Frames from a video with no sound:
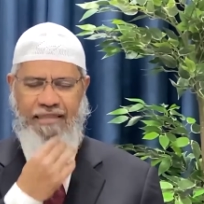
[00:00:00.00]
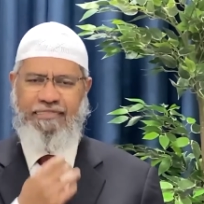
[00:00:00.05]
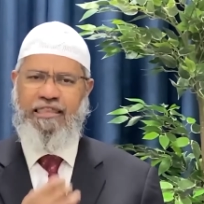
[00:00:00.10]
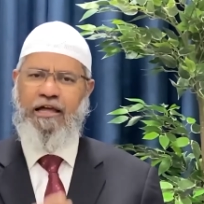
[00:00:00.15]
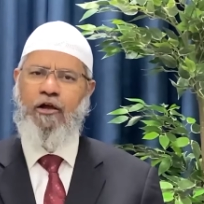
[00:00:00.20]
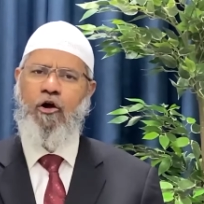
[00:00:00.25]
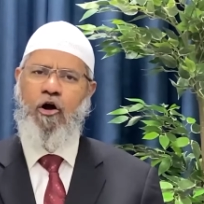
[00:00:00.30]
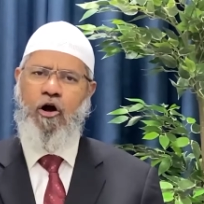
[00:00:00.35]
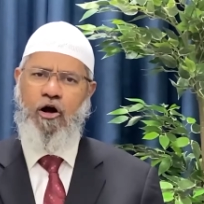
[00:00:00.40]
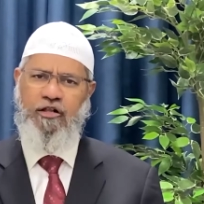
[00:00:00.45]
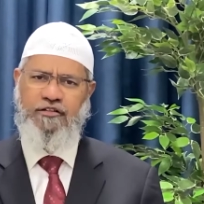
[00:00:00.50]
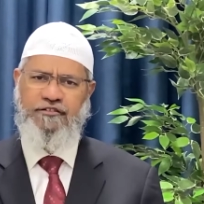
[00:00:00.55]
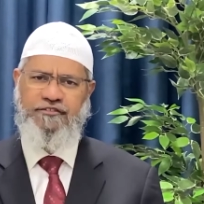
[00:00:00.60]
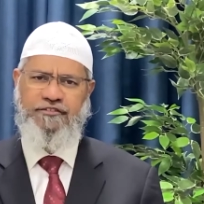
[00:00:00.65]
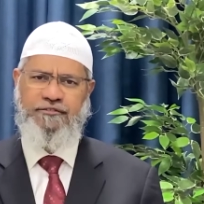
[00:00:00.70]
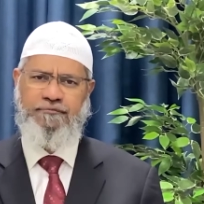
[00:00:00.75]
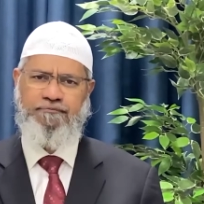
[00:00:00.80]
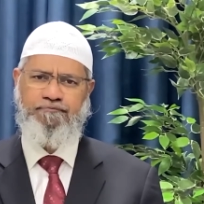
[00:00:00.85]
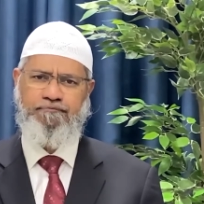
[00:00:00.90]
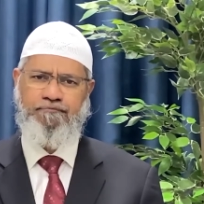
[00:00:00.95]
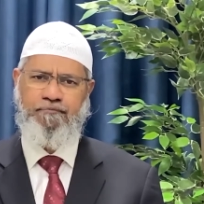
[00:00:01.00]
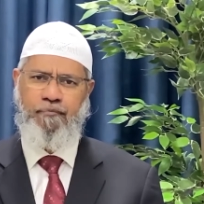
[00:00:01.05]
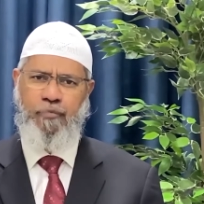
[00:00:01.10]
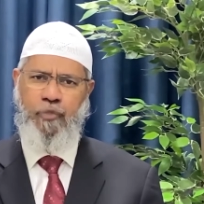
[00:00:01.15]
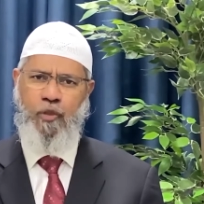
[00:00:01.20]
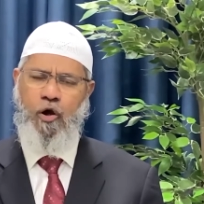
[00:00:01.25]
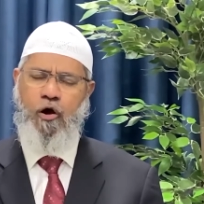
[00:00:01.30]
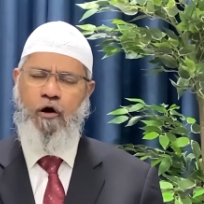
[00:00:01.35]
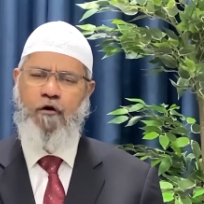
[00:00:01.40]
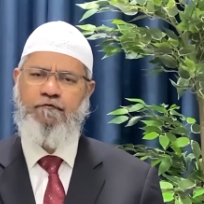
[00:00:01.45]
the cause
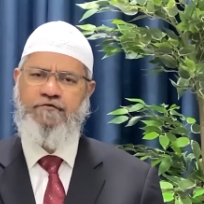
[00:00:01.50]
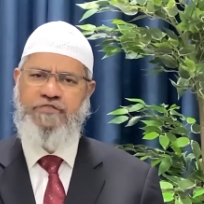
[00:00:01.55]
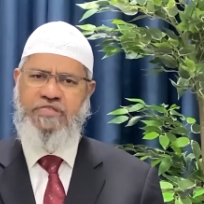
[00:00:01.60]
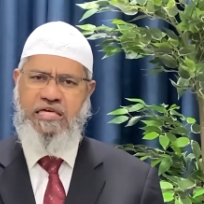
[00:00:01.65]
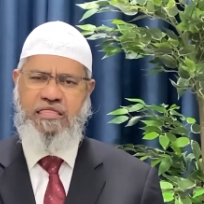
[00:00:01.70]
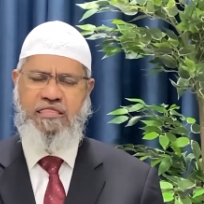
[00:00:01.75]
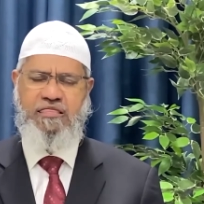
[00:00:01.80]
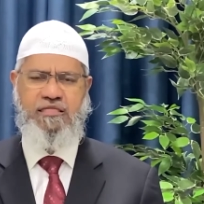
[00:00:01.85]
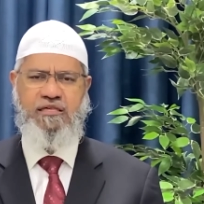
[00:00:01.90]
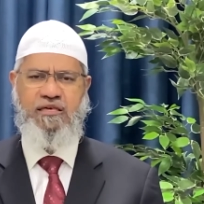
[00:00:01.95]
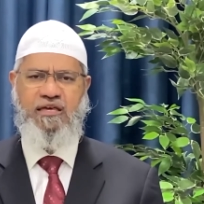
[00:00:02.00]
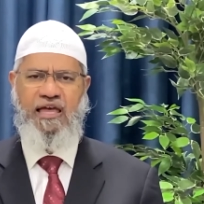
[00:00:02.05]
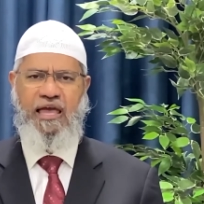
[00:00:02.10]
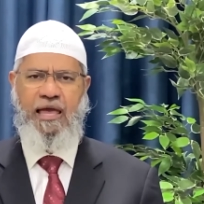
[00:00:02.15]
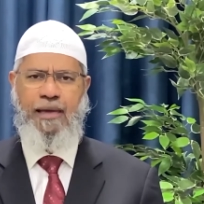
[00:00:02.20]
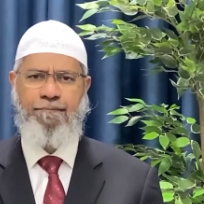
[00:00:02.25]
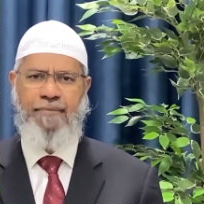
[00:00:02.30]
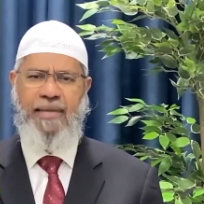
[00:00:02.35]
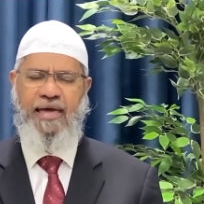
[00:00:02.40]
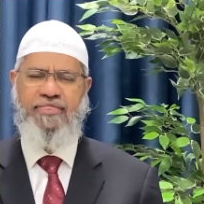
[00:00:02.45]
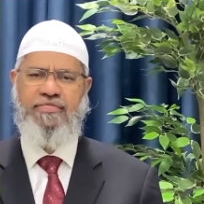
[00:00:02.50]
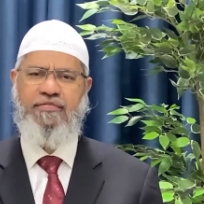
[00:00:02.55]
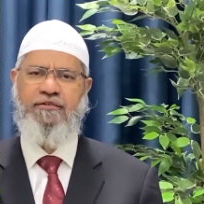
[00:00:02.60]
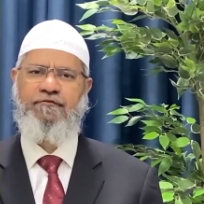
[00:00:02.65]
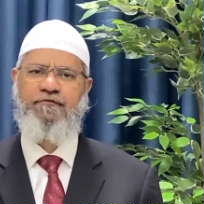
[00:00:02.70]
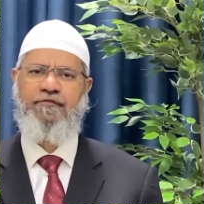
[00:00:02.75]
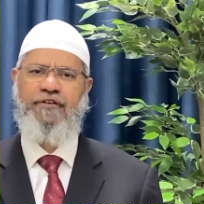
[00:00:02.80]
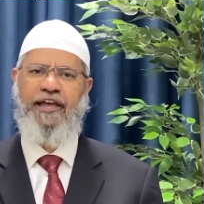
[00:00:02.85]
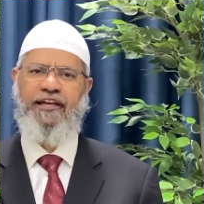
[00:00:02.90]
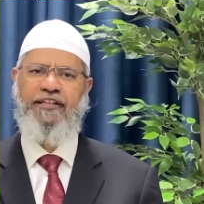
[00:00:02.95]
of this
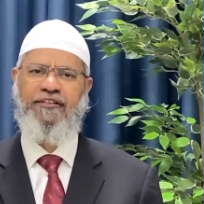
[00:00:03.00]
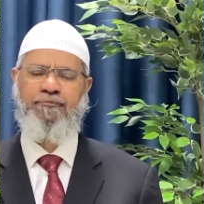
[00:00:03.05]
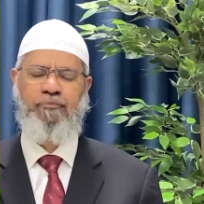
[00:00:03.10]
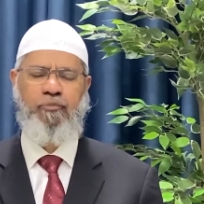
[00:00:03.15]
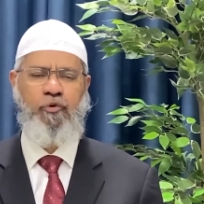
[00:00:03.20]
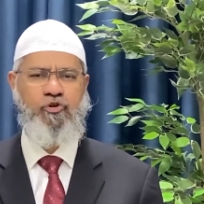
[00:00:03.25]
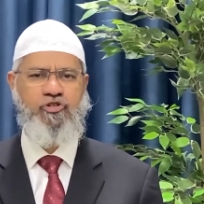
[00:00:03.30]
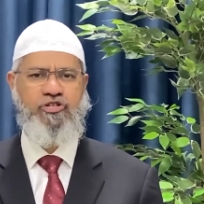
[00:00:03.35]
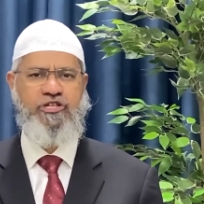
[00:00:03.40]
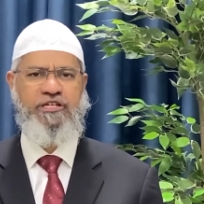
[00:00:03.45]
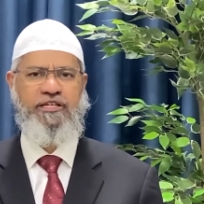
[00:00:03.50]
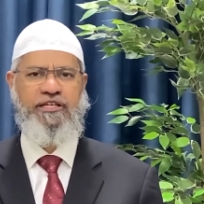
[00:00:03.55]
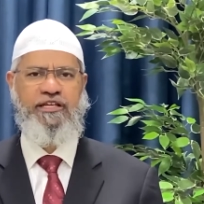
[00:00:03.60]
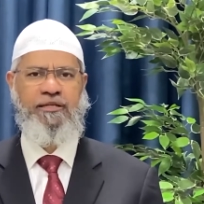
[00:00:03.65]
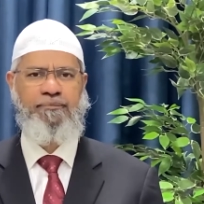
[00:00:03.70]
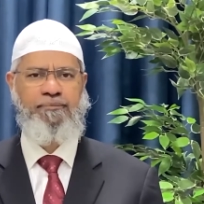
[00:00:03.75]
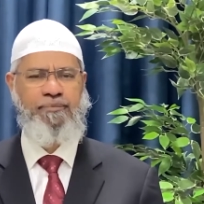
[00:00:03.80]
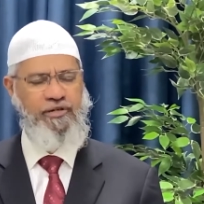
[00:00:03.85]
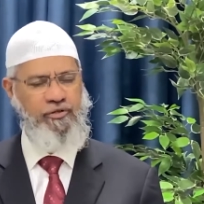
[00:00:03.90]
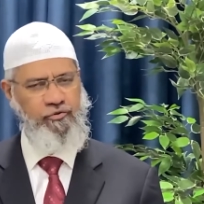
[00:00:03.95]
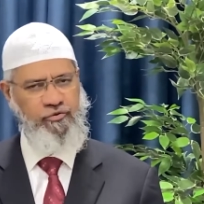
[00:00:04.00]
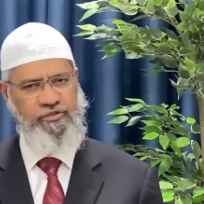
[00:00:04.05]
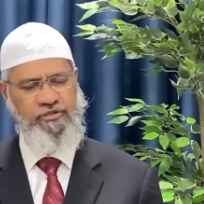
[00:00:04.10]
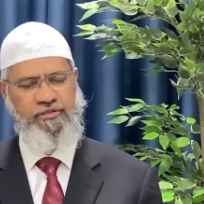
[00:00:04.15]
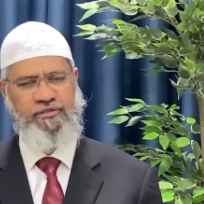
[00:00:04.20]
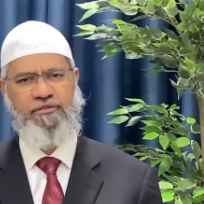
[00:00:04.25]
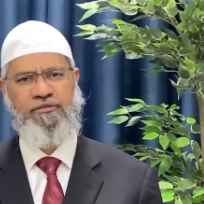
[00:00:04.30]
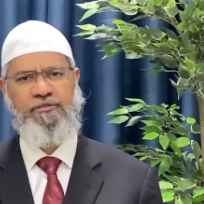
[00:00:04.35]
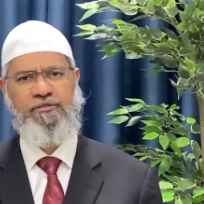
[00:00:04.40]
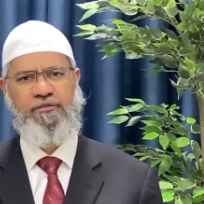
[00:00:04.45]
massive explosion in
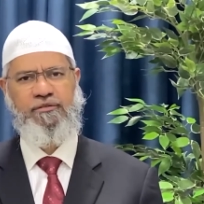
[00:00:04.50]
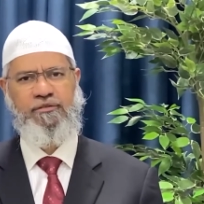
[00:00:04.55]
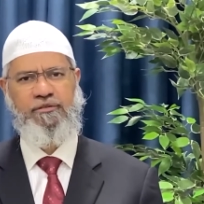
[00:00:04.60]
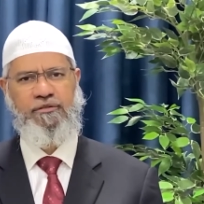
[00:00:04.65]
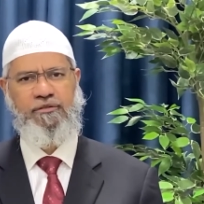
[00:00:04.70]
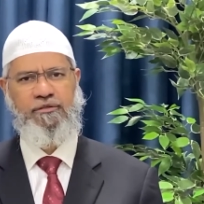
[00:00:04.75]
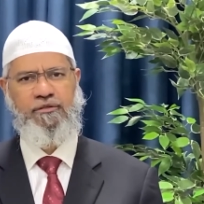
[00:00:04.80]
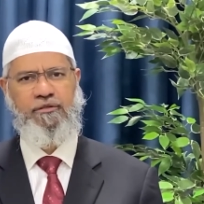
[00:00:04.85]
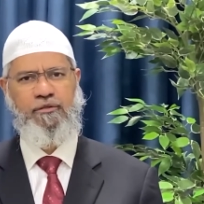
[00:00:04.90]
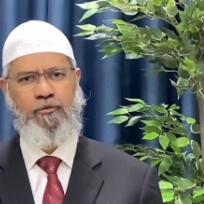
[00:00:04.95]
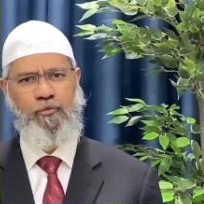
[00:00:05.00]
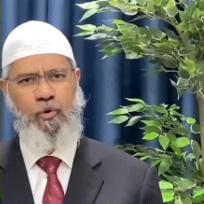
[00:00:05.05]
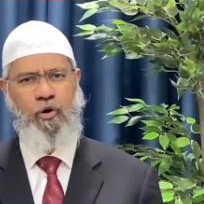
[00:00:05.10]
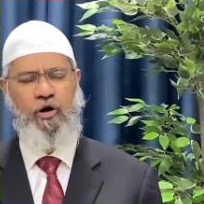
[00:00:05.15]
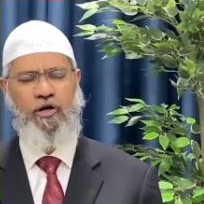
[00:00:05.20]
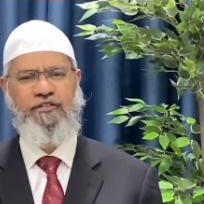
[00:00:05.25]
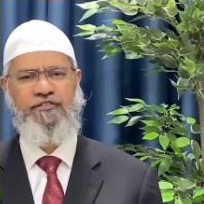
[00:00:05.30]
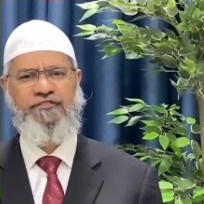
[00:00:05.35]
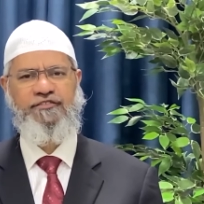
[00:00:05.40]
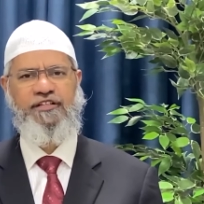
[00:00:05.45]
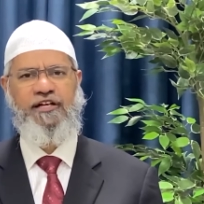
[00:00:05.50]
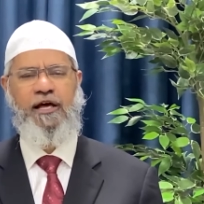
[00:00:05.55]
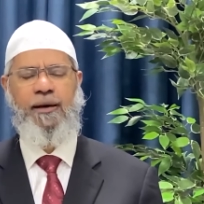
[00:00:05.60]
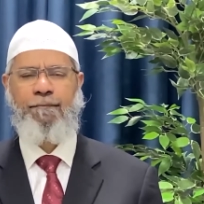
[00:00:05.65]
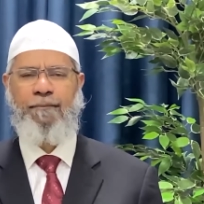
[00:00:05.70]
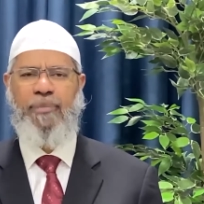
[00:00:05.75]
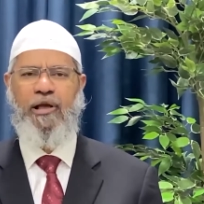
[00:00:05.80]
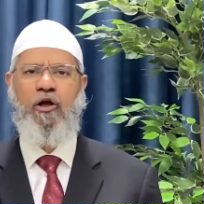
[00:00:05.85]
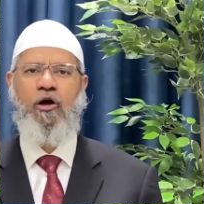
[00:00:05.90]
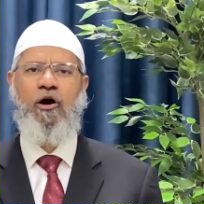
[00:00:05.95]
Beirut was
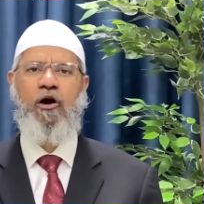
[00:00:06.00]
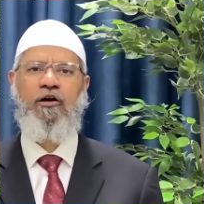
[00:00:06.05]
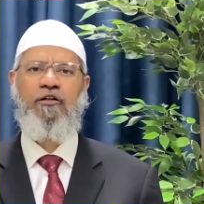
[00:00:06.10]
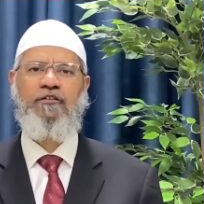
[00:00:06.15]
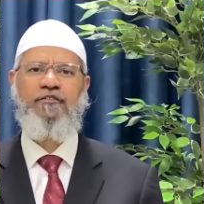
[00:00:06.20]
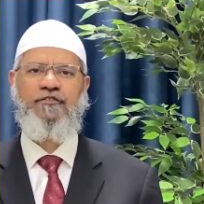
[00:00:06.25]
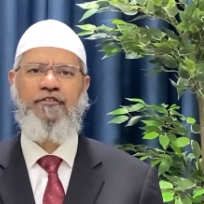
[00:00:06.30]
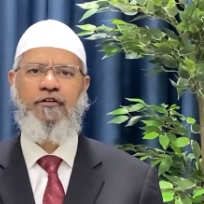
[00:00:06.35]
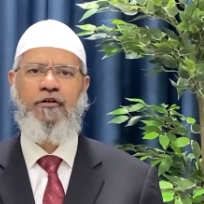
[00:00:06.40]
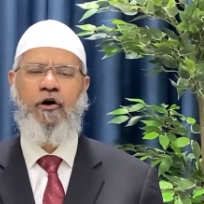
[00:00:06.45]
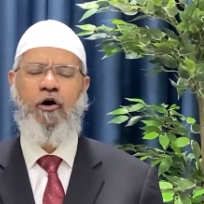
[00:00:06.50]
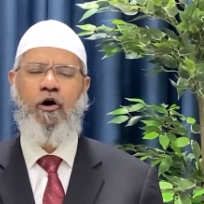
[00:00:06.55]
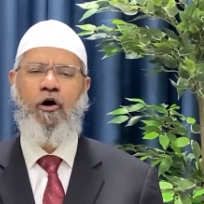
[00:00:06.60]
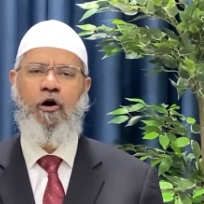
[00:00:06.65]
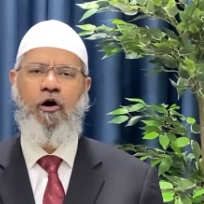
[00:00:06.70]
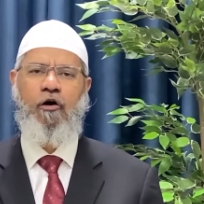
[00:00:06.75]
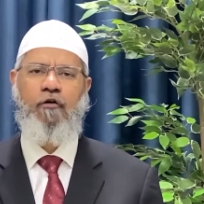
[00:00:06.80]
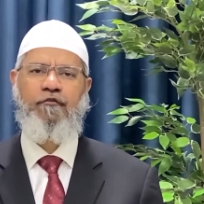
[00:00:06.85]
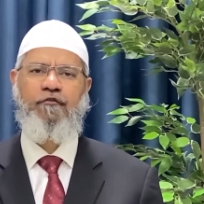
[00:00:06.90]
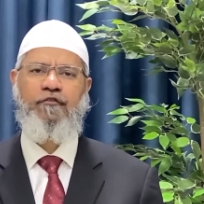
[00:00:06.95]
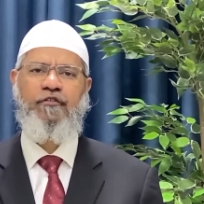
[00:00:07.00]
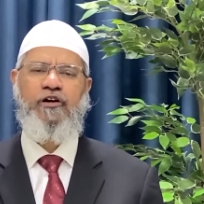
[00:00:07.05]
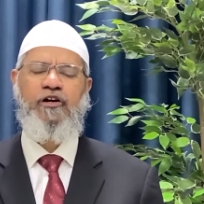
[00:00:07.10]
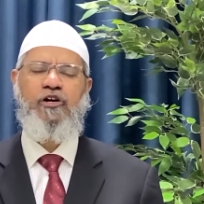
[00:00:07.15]
because of